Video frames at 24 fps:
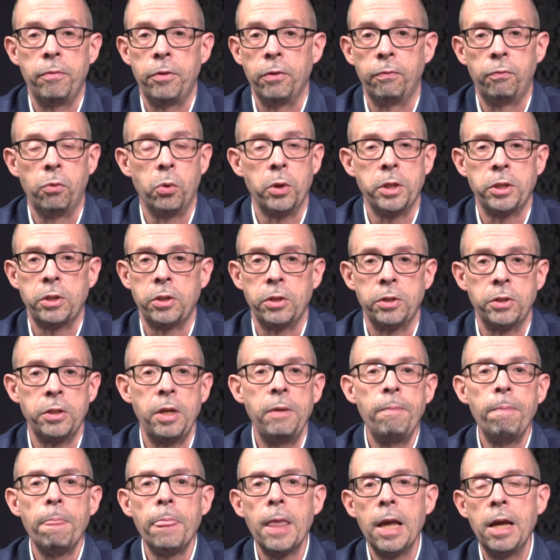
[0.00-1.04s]
the voices
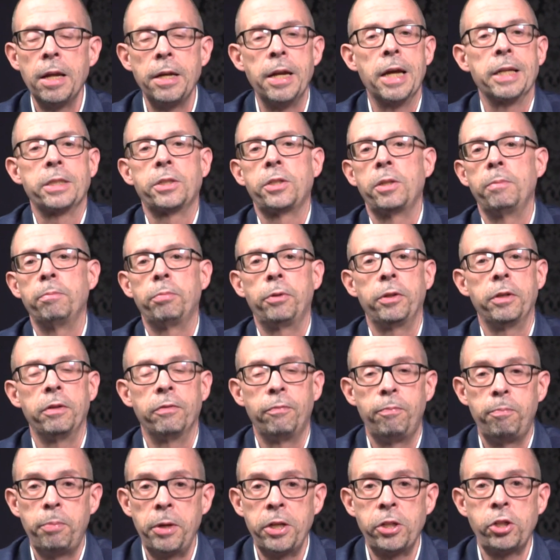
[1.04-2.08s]
not simply
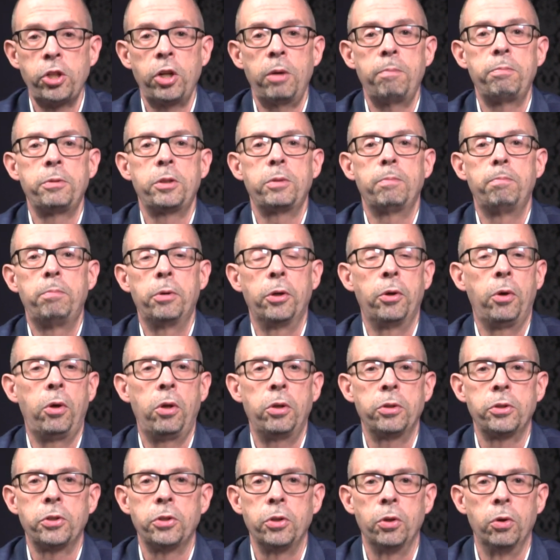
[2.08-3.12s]
of bishops, but
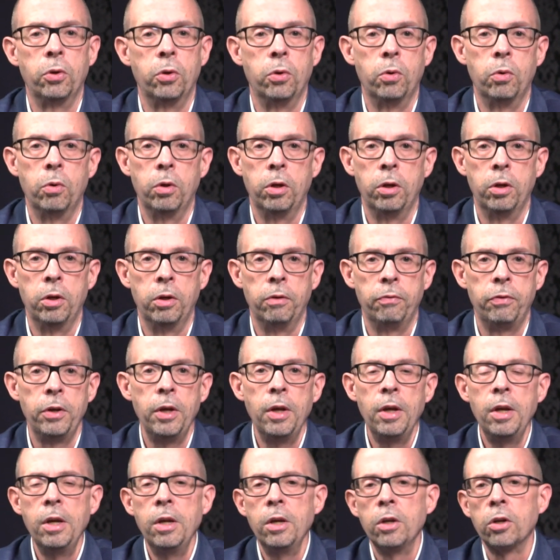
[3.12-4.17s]
also of
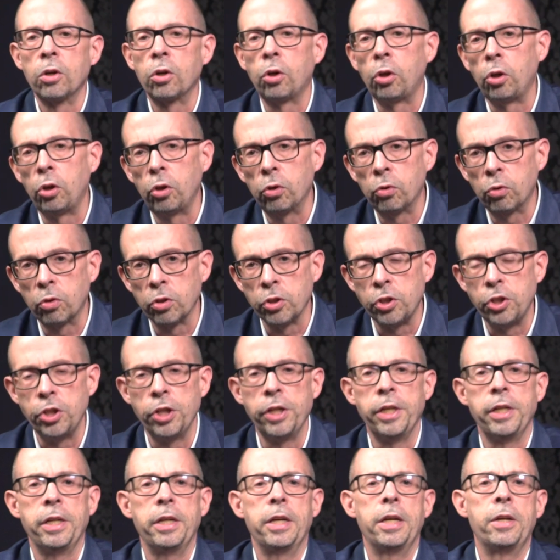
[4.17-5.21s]

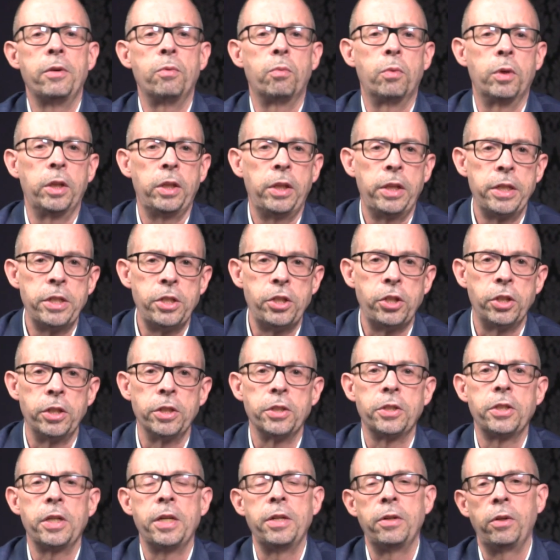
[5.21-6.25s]
clergy and
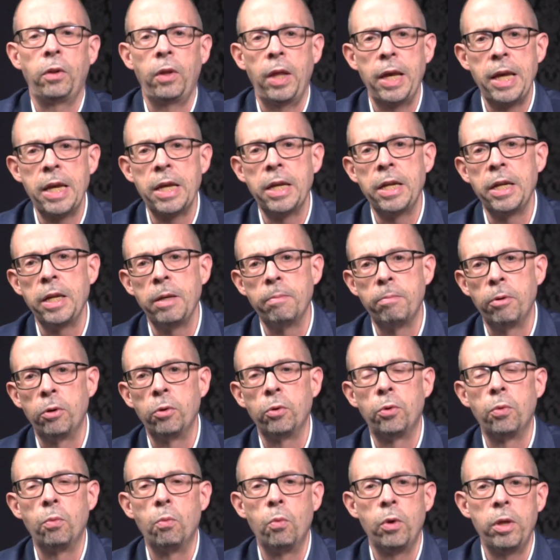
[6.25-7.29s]
religious and laity,
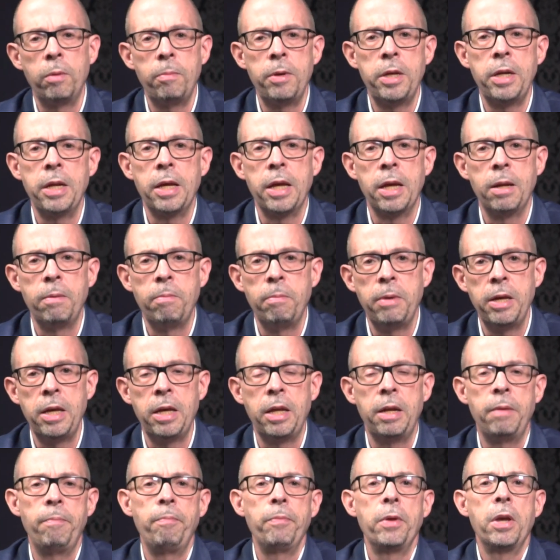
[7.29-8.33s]
both women and
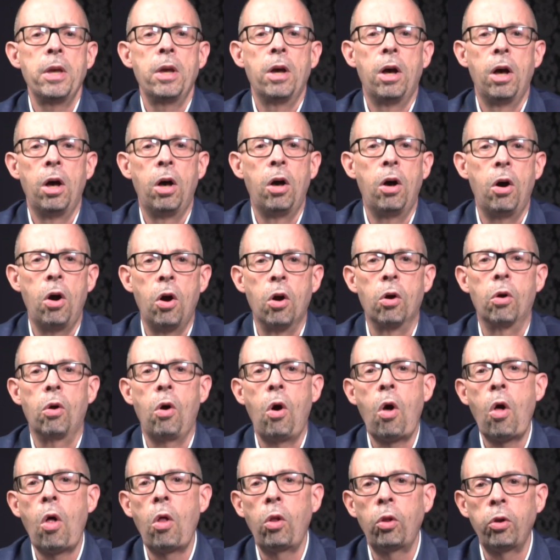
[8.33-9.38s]
men, are
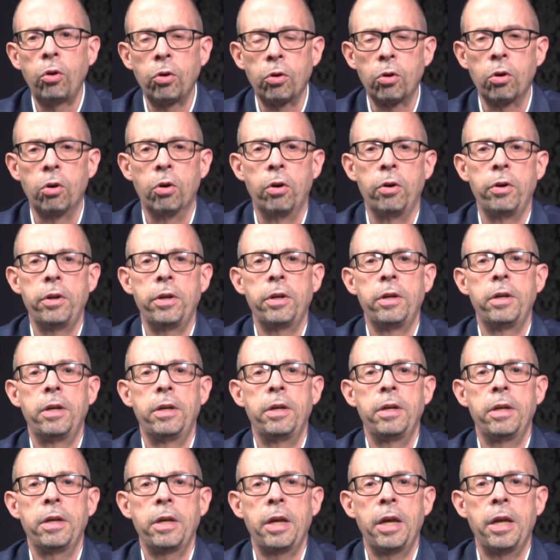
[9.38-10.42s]
all heard,
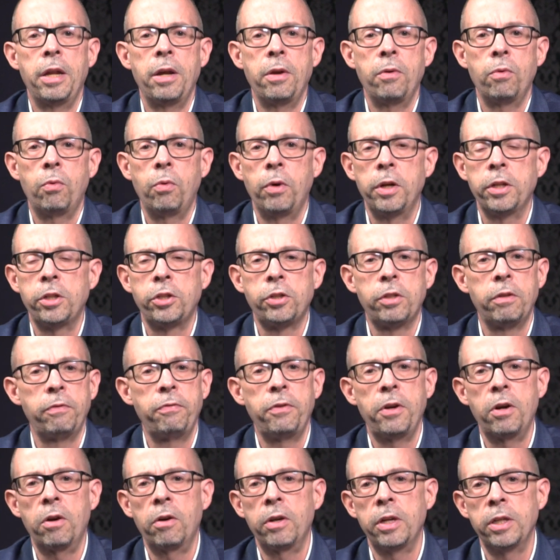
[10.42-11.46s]
and in which the
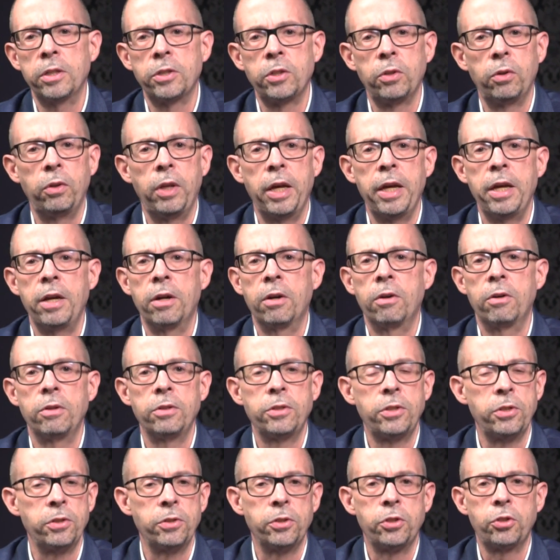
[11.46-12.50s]
various
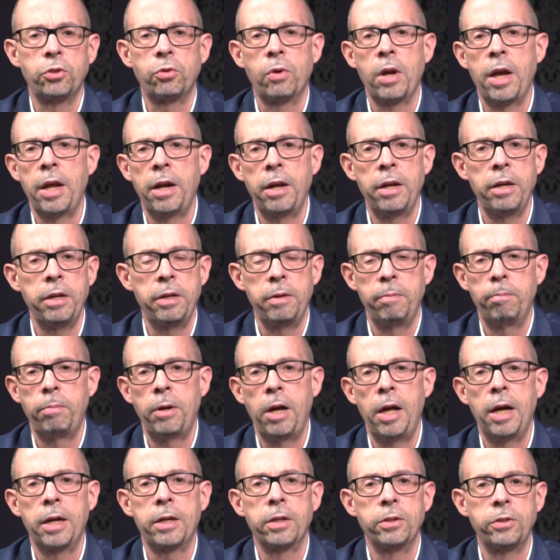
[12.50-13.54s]
layers and strata and
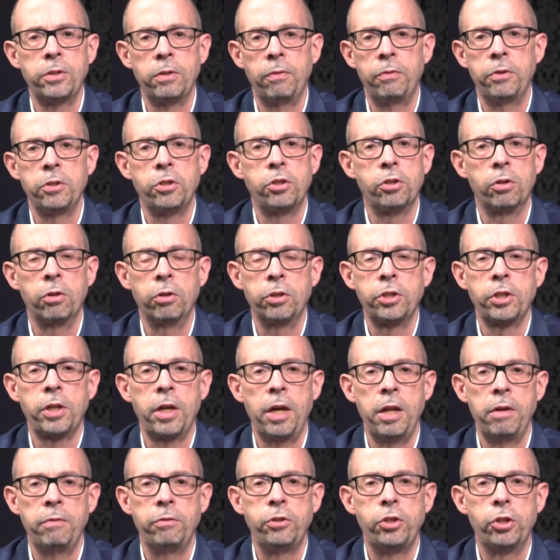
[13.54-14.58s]
pockets of the church
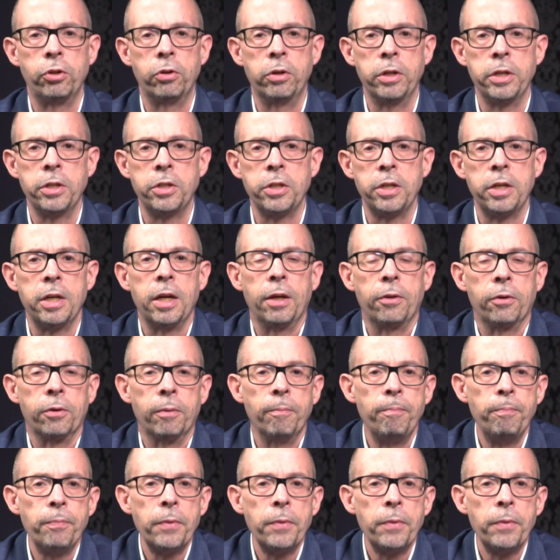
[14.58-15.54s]
kind of journey together.